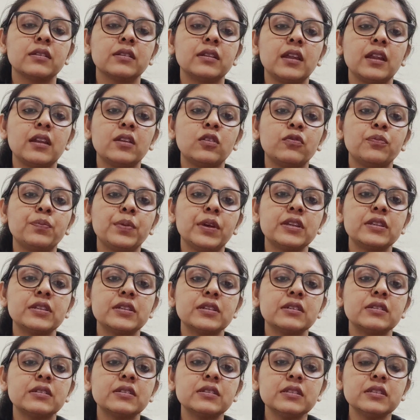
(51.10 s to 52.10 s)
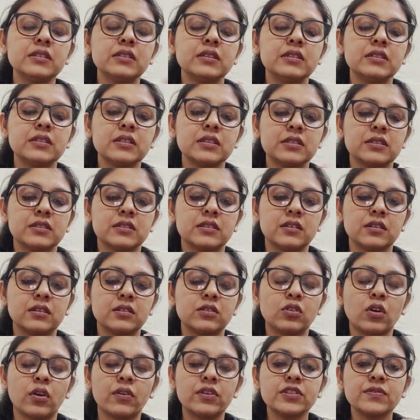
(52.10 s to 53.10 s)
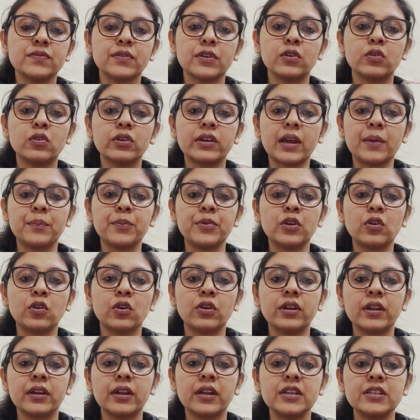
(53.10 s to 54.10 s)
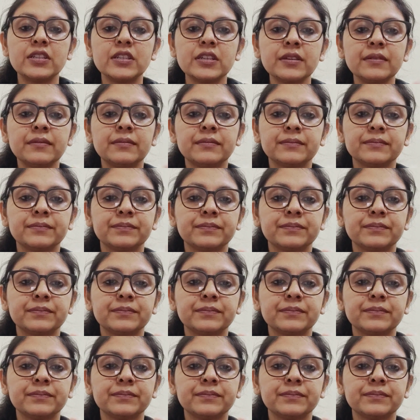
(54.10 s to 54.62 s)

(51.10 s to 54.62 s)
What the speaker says: 10 of Pentacles, this is Taurus, Virgo, Capricorn energy.